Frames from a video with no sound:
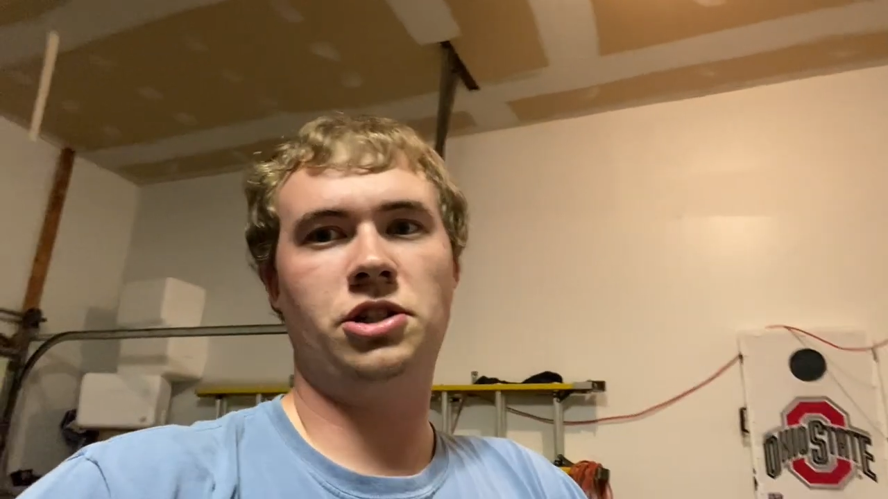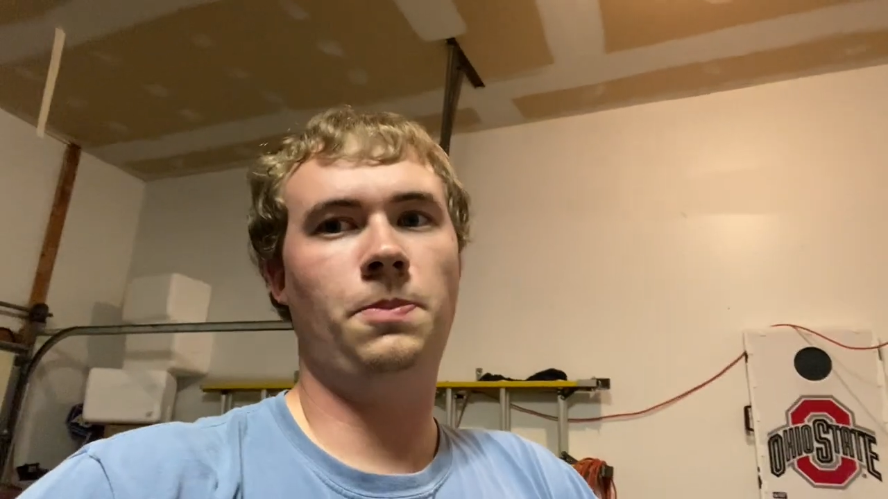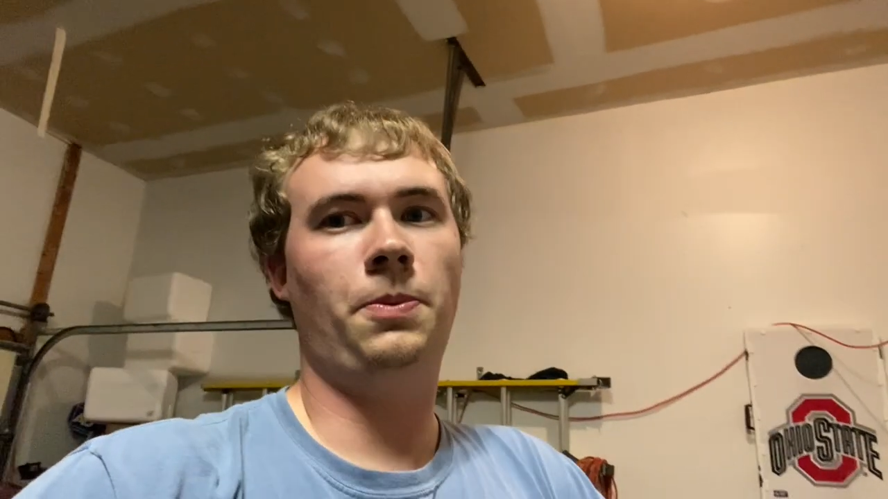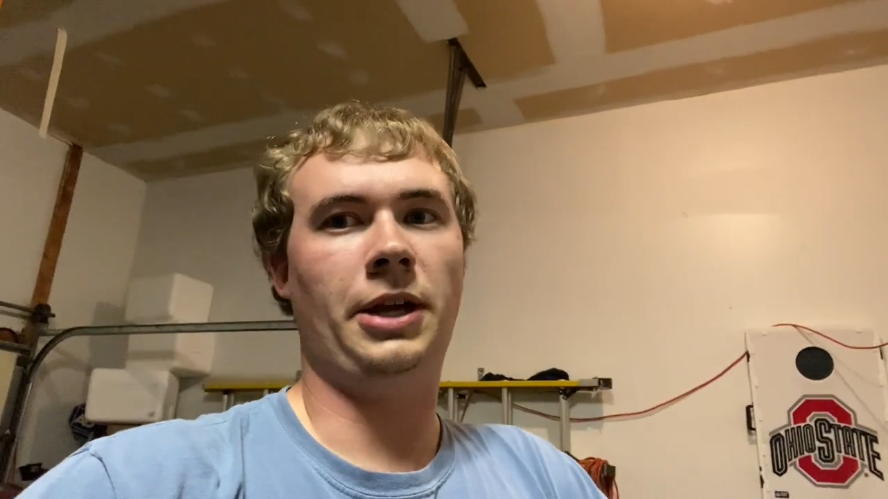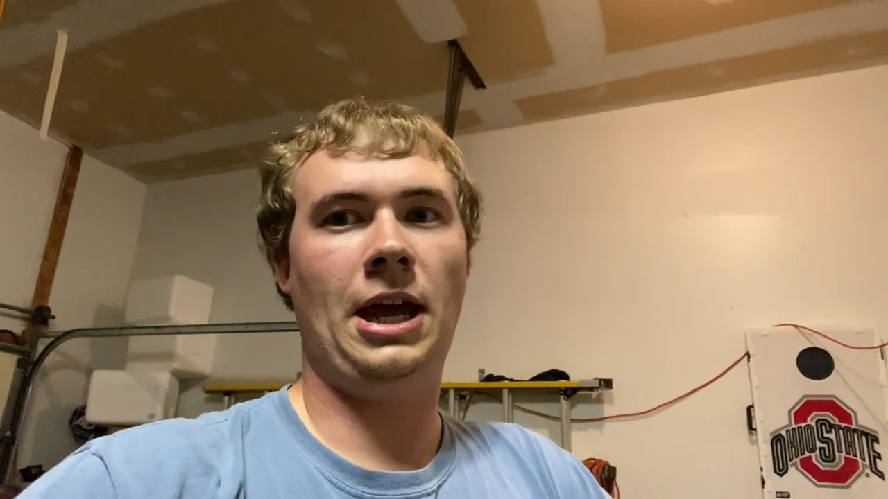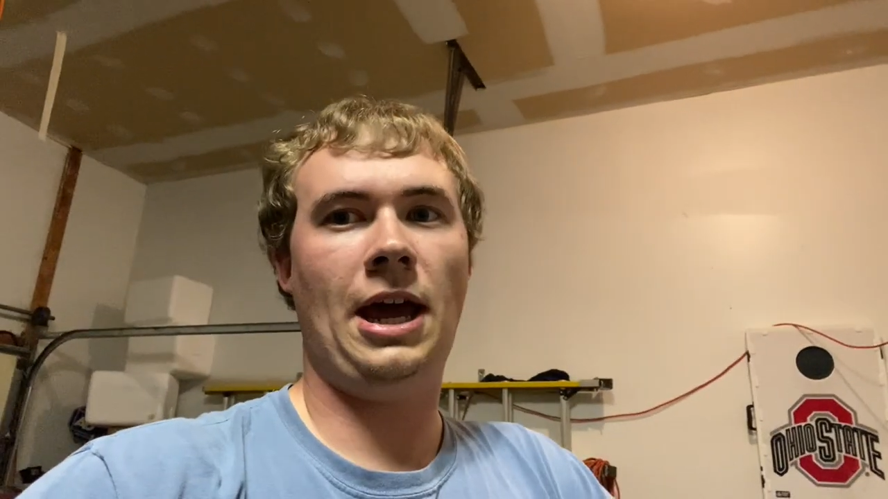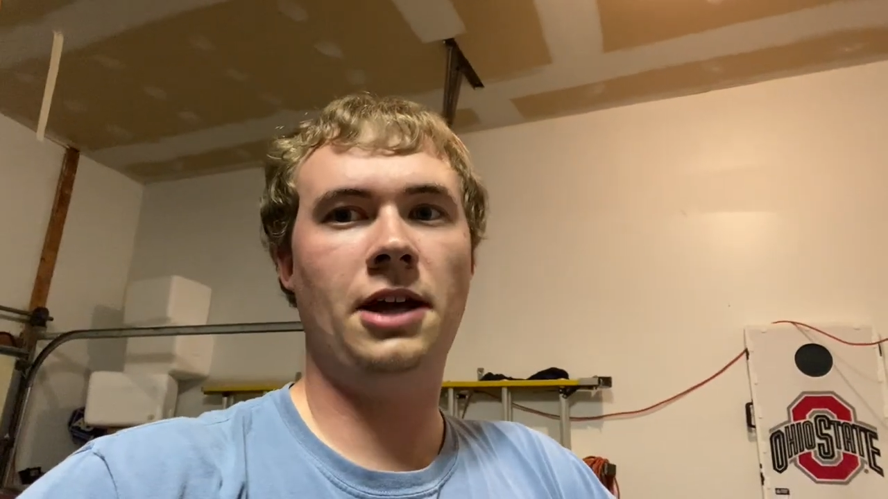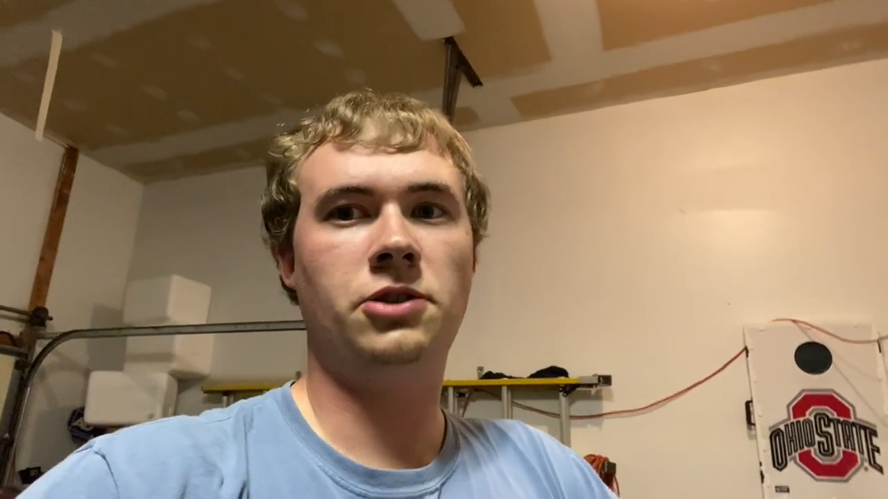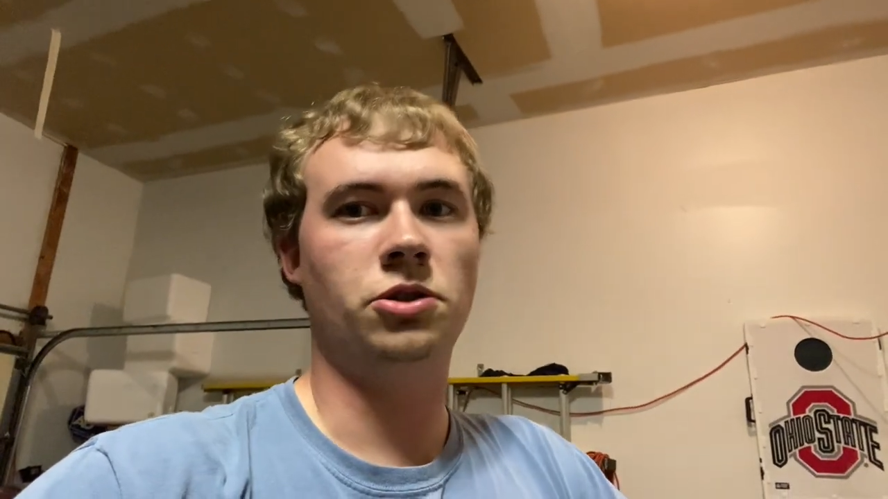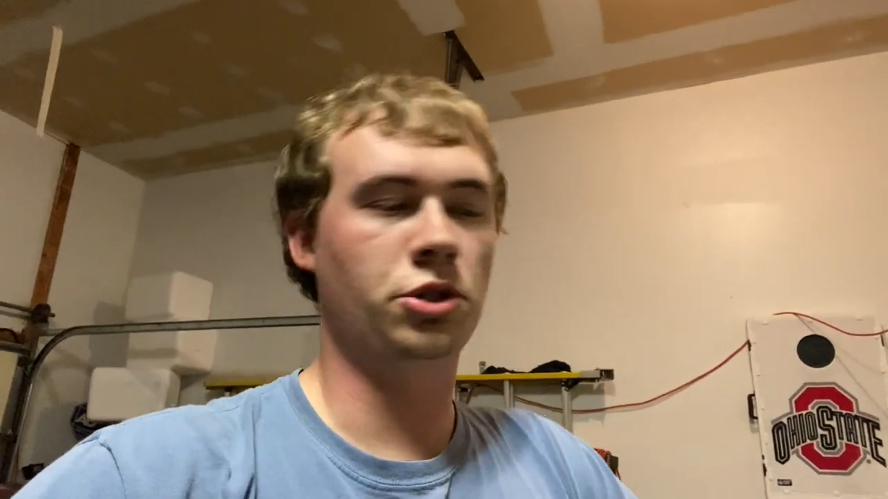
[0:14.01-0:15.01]
ship like
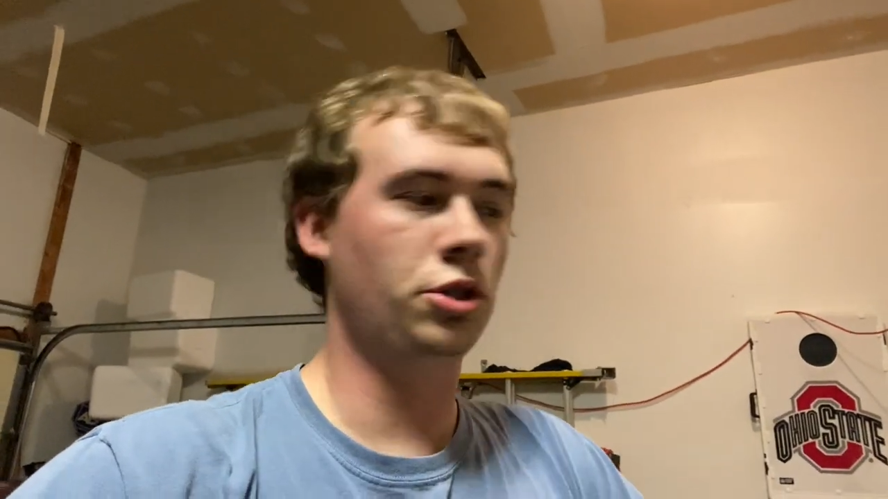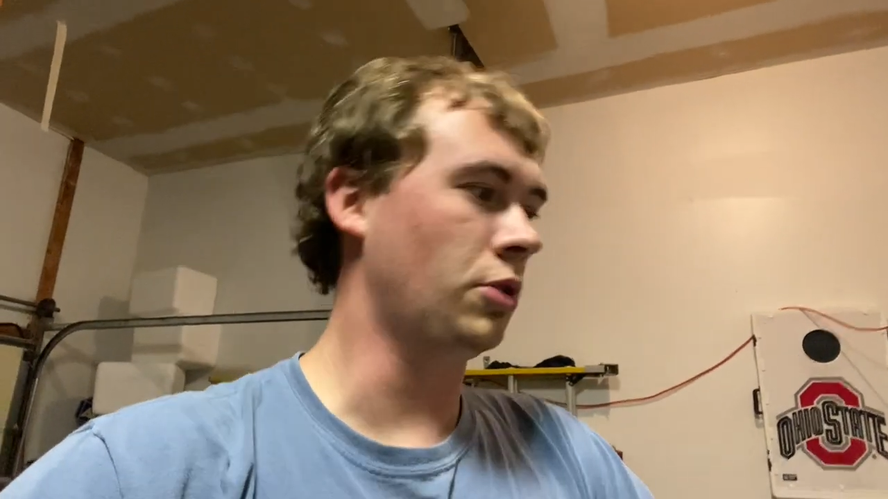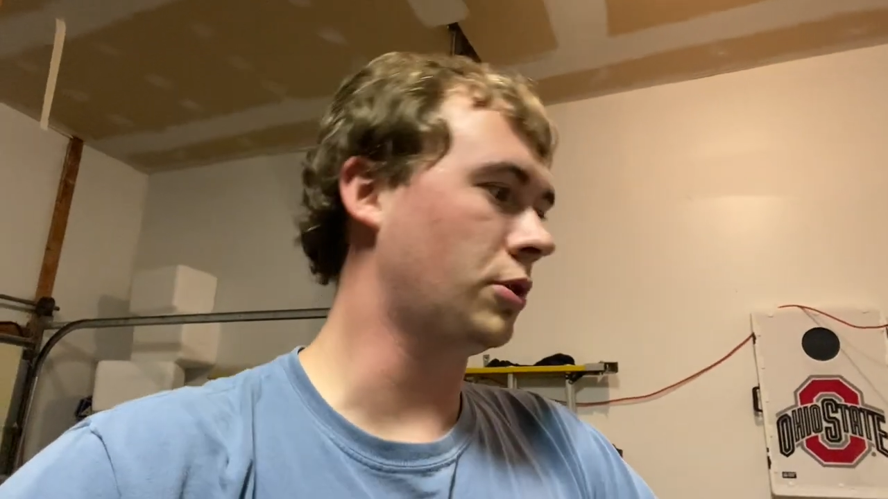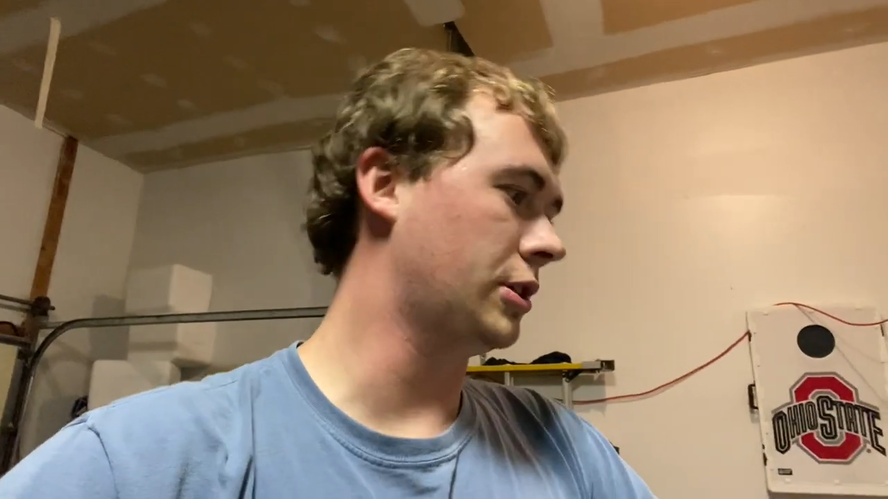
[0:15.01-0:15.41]
hats or shirts.